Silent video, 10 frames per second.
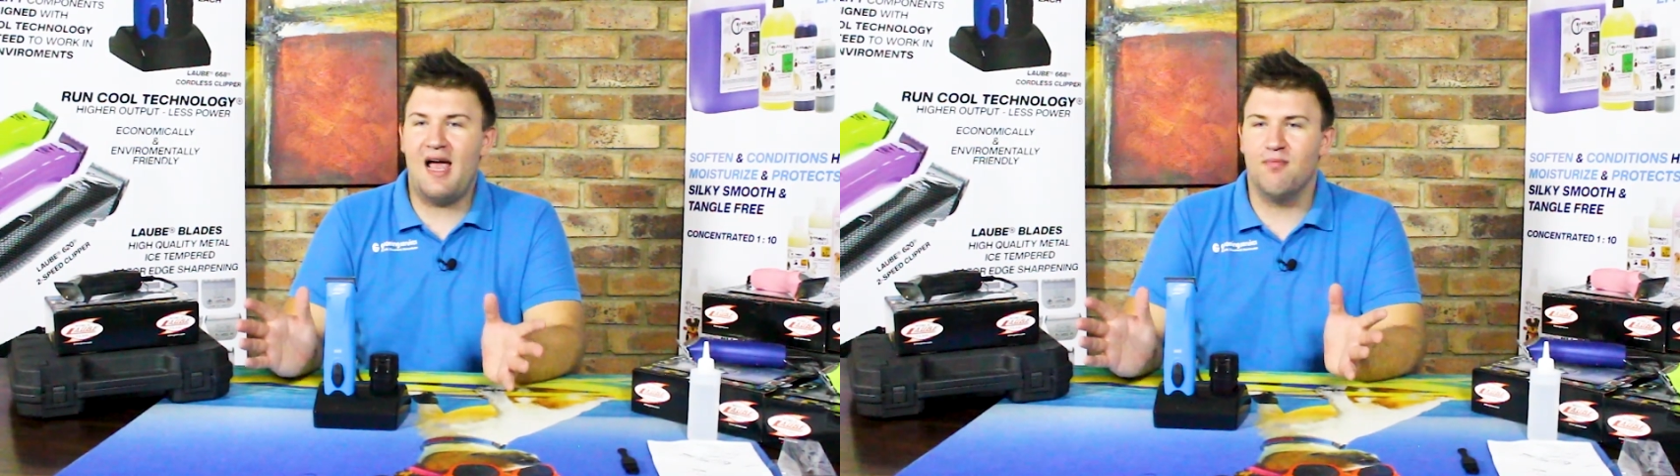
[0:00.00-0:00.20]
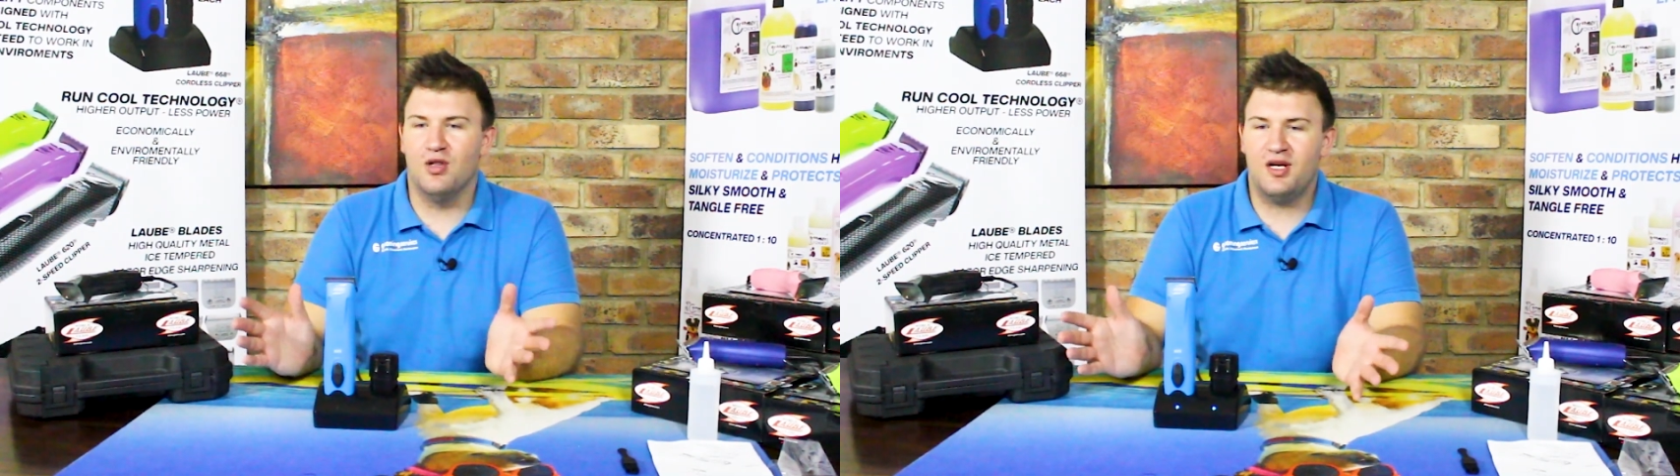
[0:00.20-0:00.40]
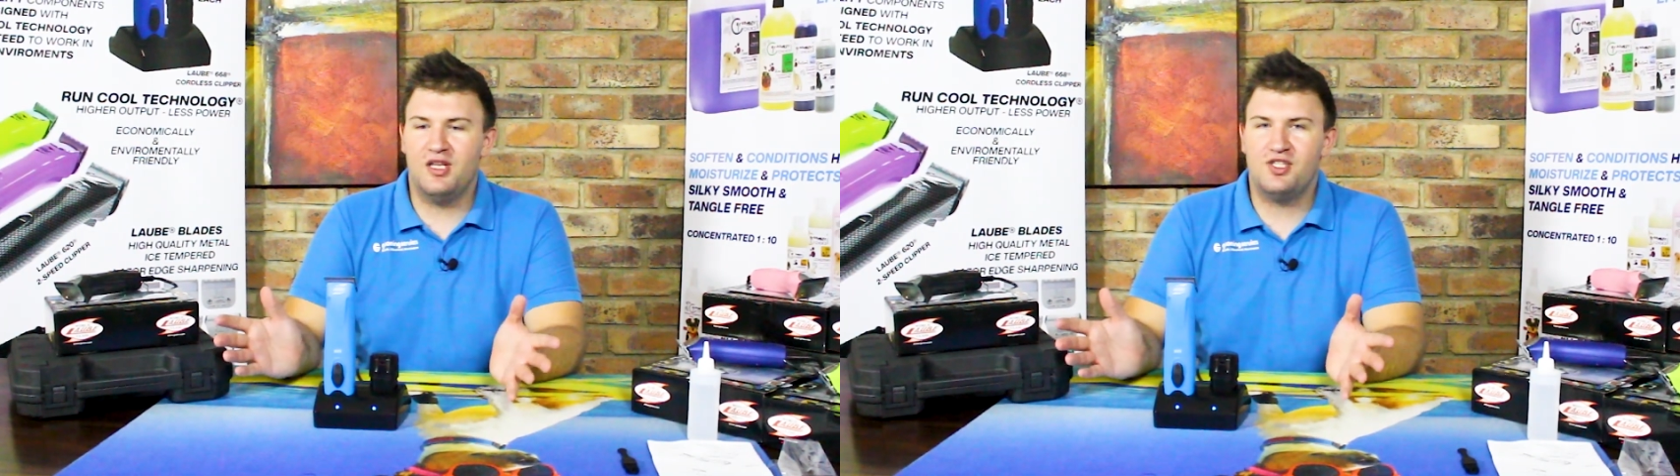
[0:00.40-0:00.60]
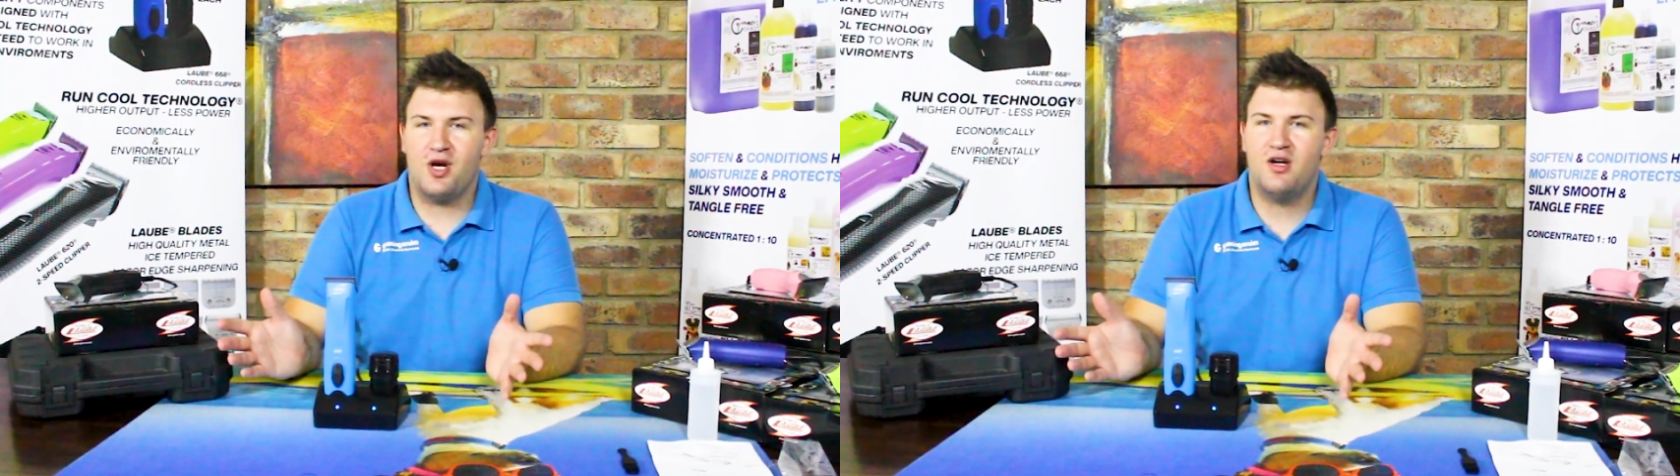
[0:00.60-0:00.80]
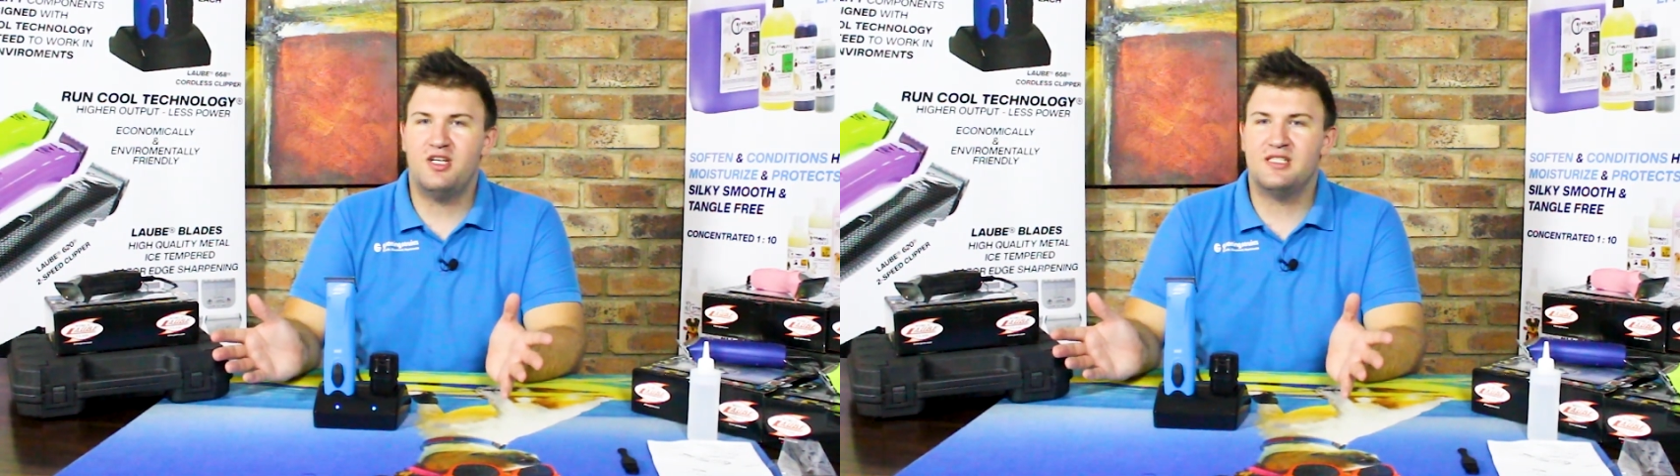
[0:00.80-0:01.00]
Lamb, look at the
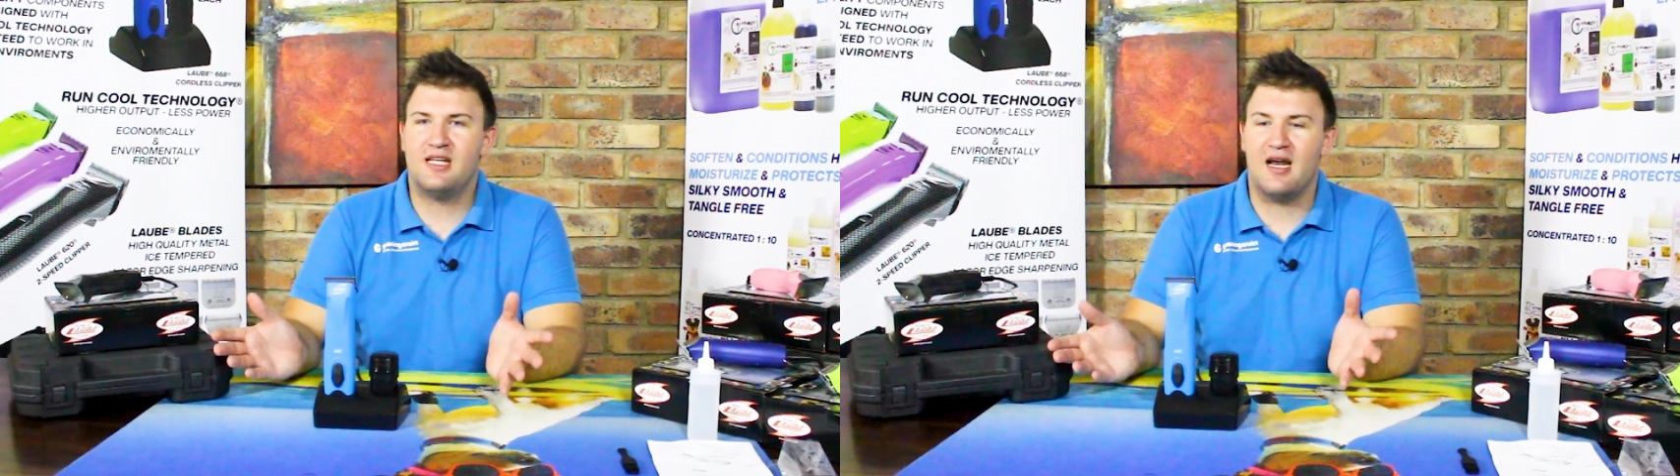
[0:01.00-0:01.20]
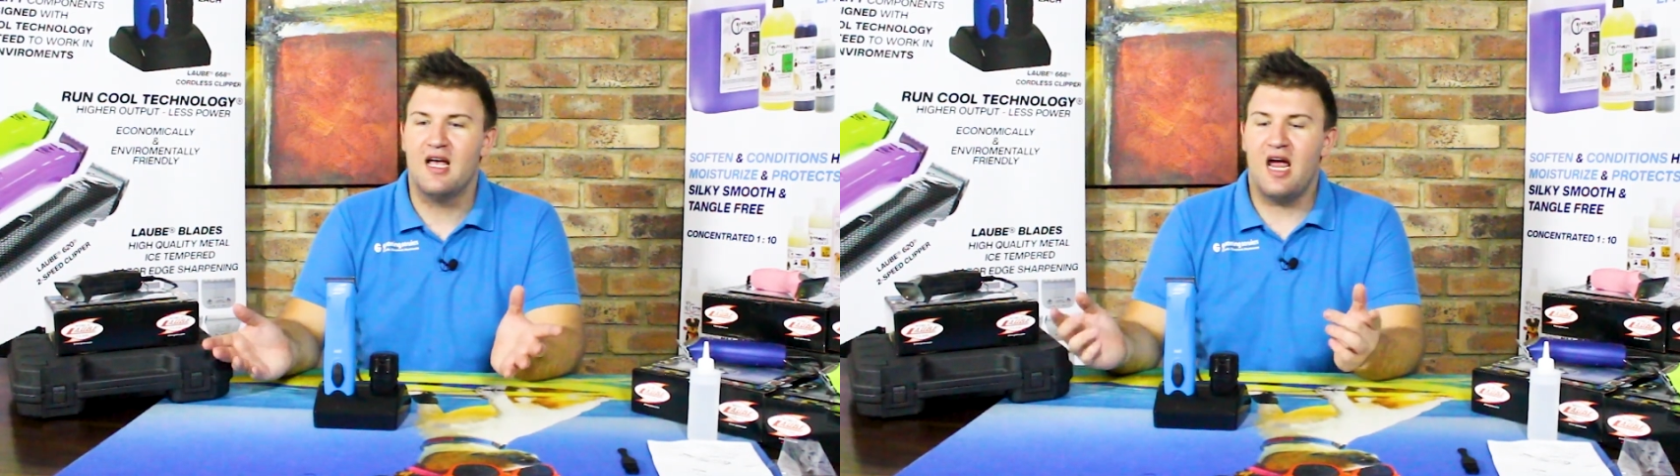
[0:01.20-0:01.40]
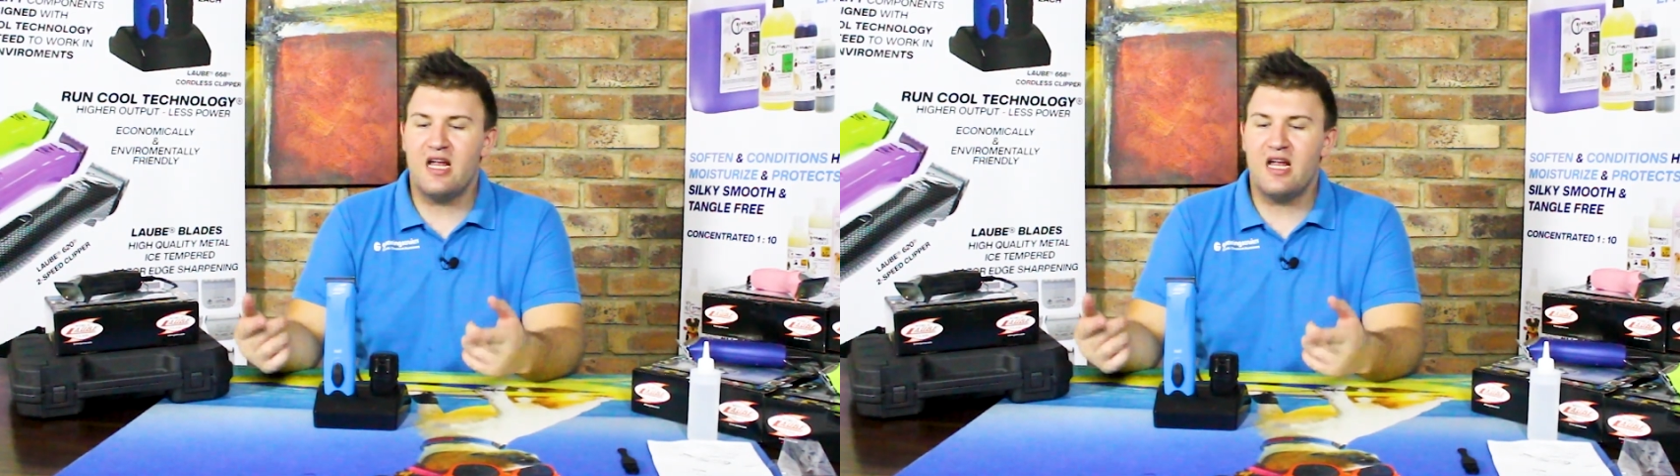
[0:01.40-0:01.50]
charging stand.